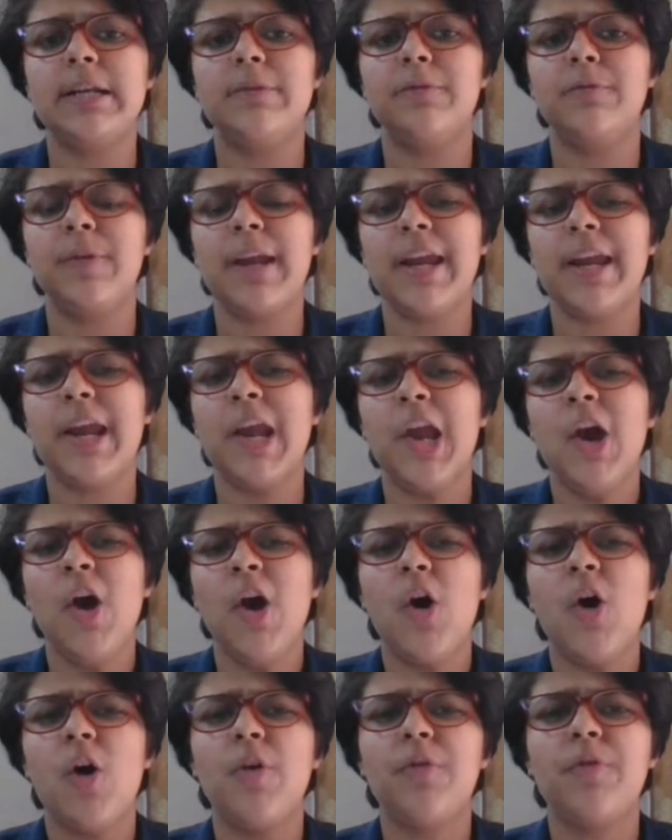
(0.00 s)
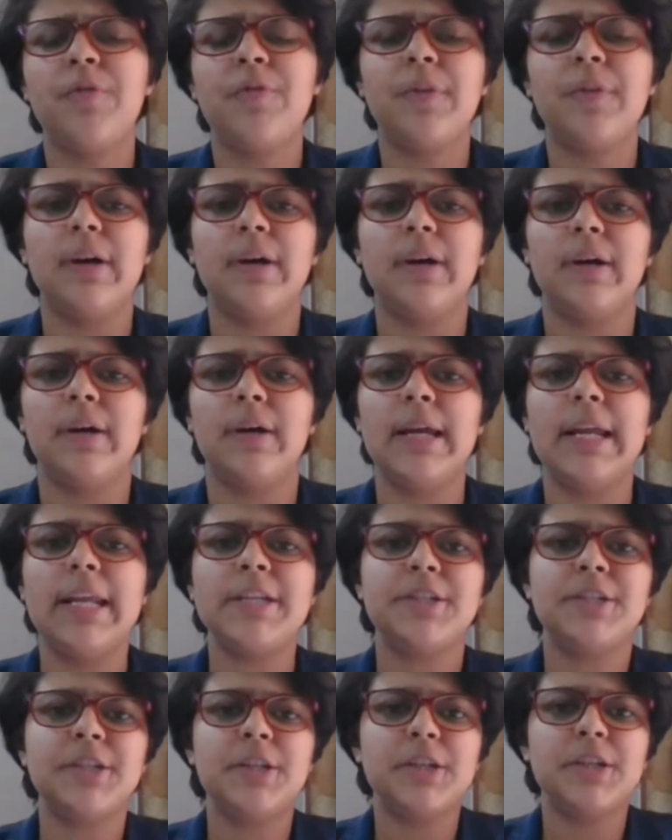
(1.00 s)
way of
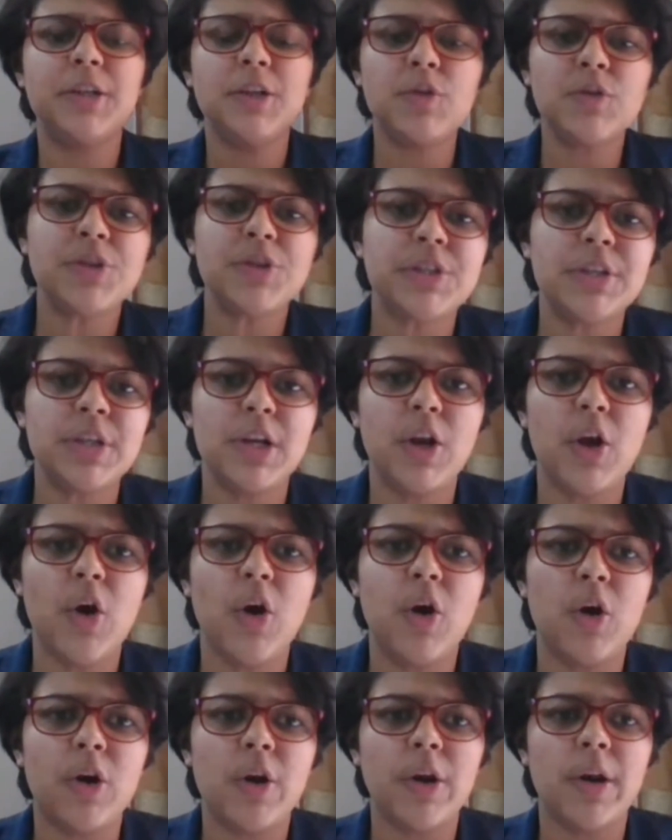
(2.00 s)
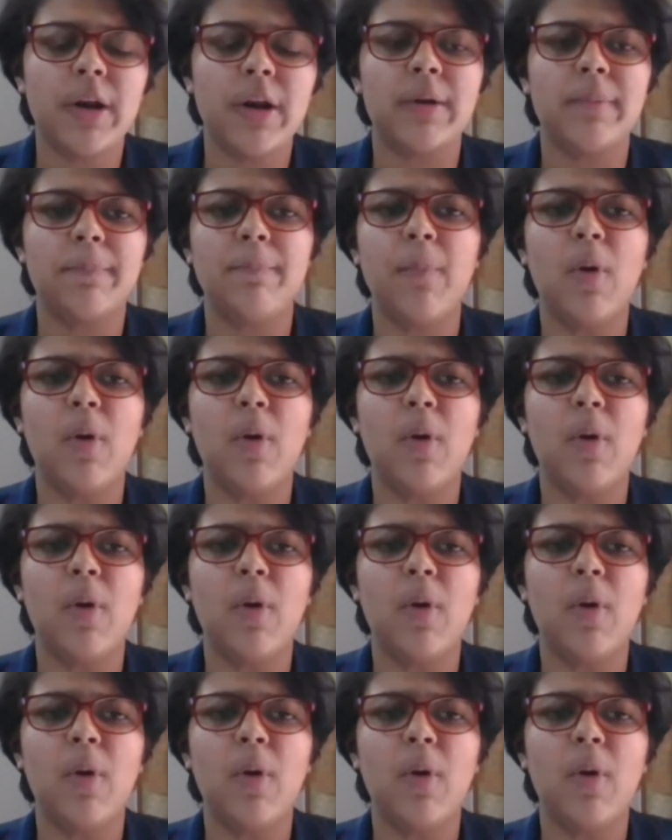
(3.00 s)
institutional or